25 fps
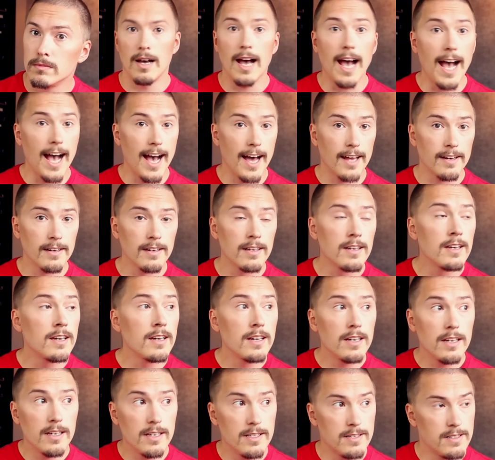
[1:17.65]
And
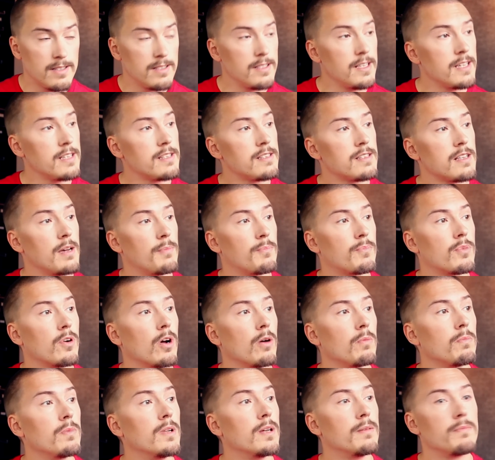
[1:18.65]
is this a
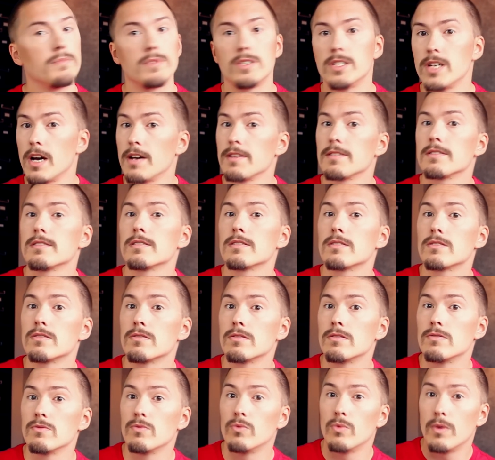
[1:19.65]
problem just
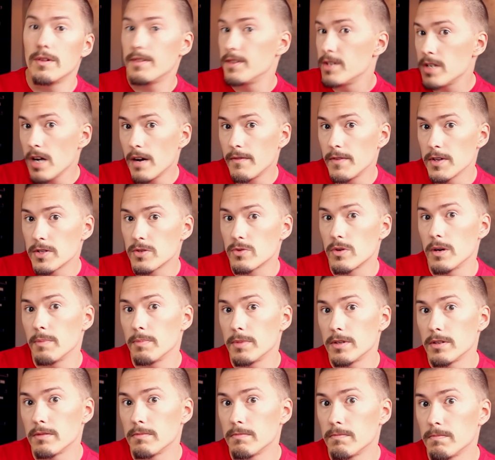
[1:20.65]
with
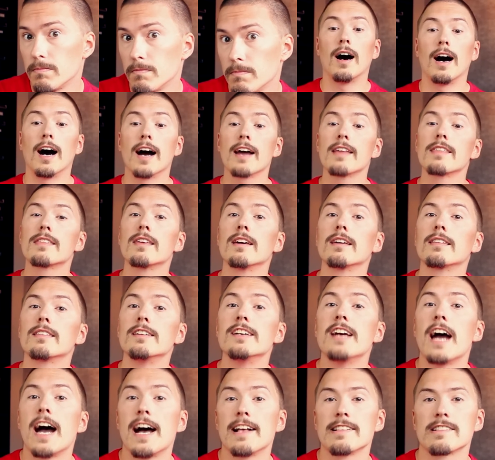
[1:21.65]
JavaScript? I think
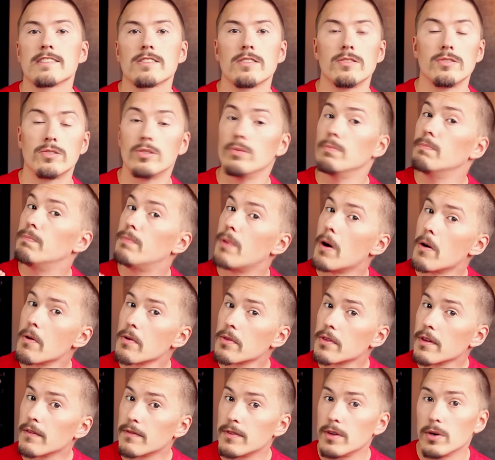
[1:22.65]
the answer to
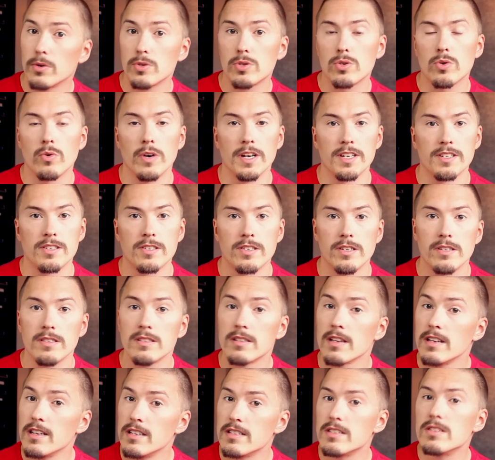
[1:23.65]
both of those
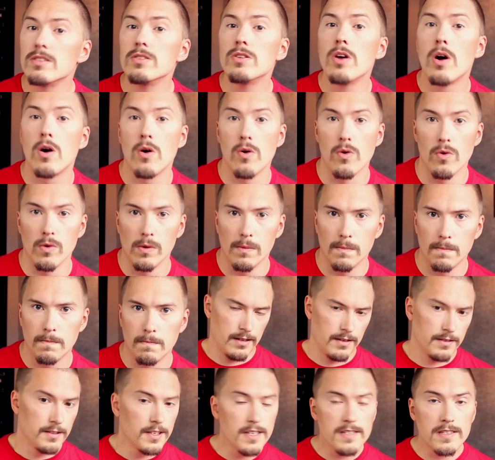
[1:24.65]
questions is no.
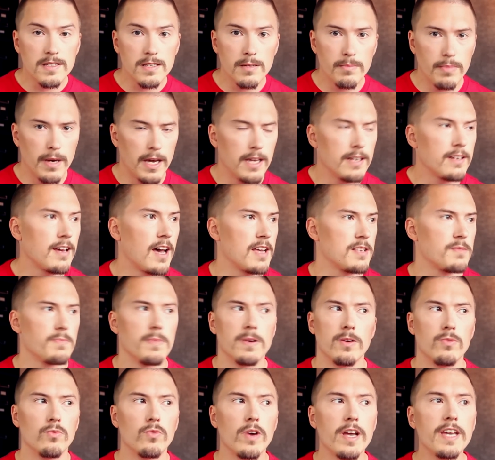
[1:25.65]
This debate has
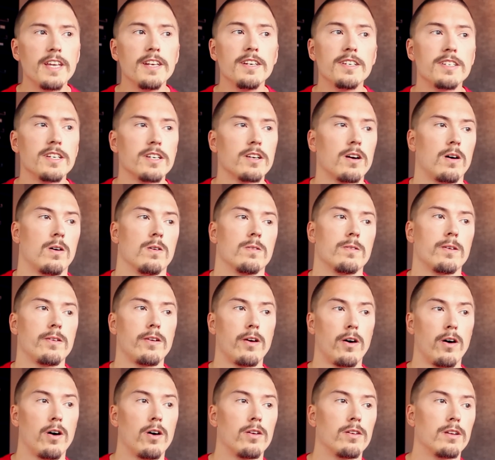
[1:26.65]
been raging on
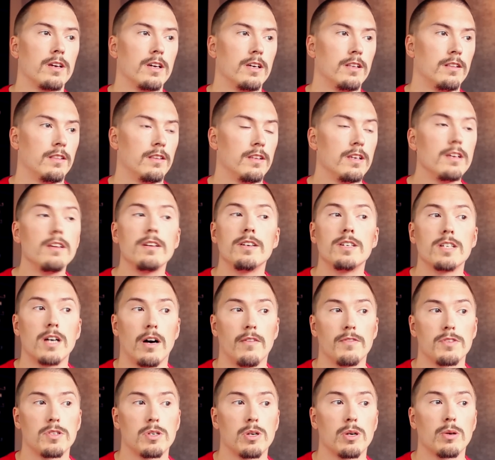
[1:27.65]
and on in the
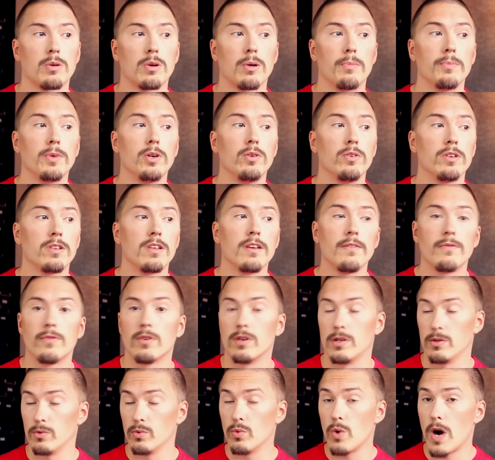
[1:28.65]
JavaScript community
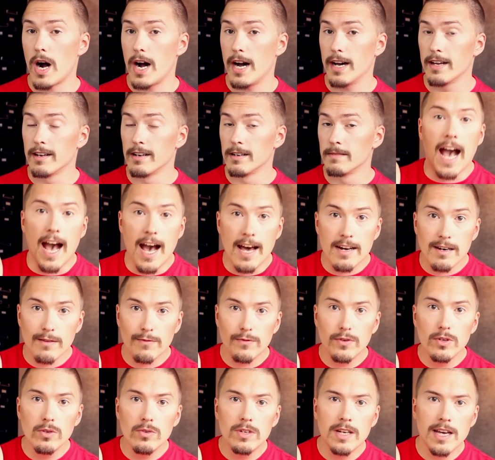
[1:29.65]
for a while, and a
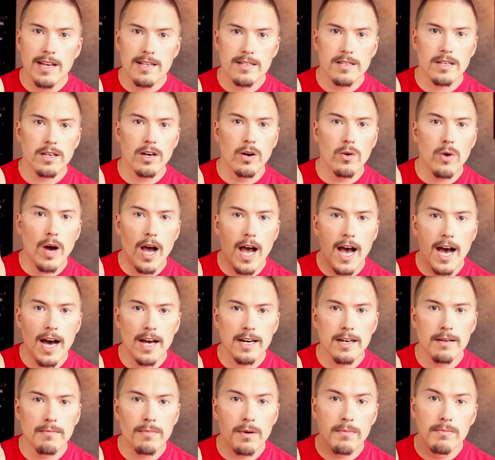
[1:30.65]
few days ago,
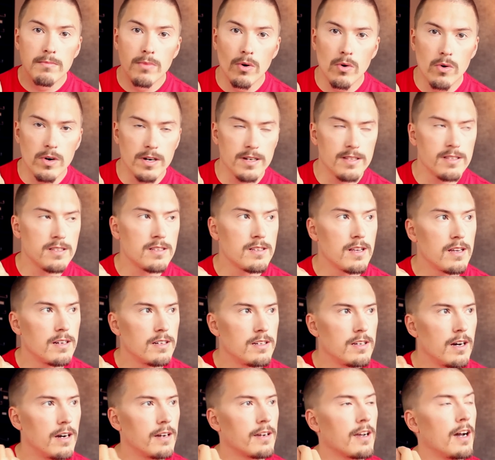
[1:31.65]
Adam Morse
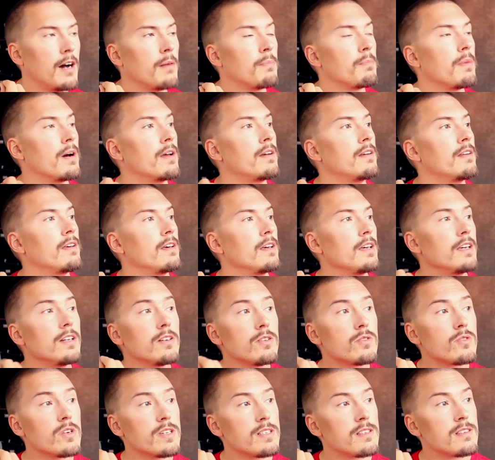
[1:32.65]
dug up an
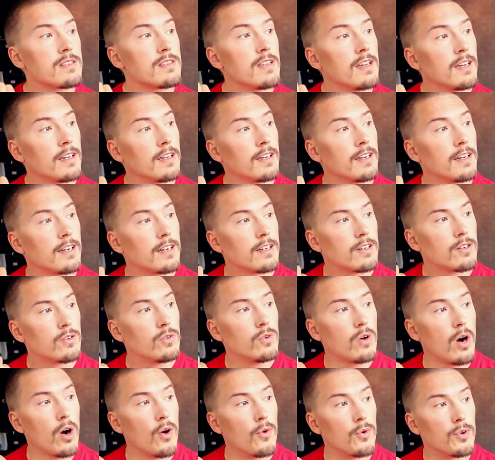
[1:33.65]
interesting
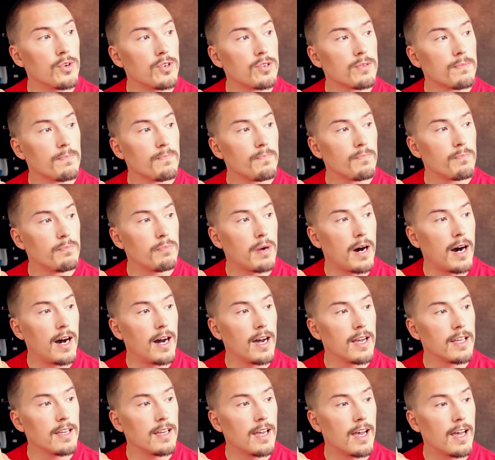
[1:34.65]
quote
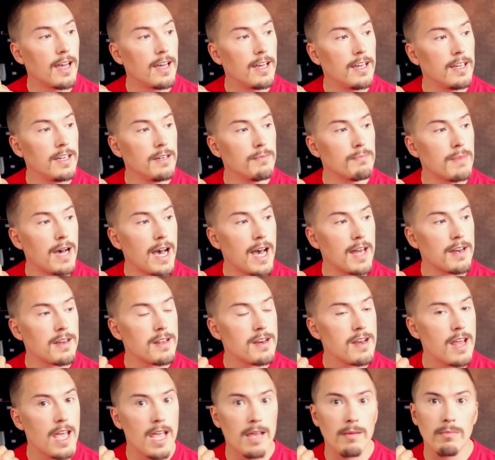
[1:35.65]
by a
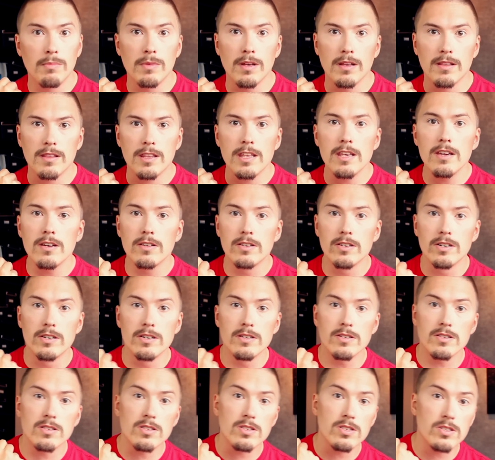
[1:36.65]
man named
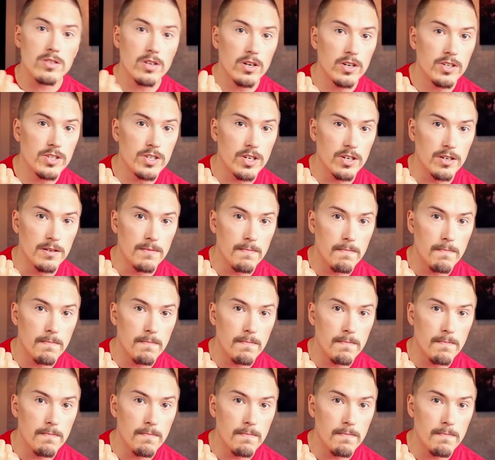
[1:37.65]
Theodore Sturgeon.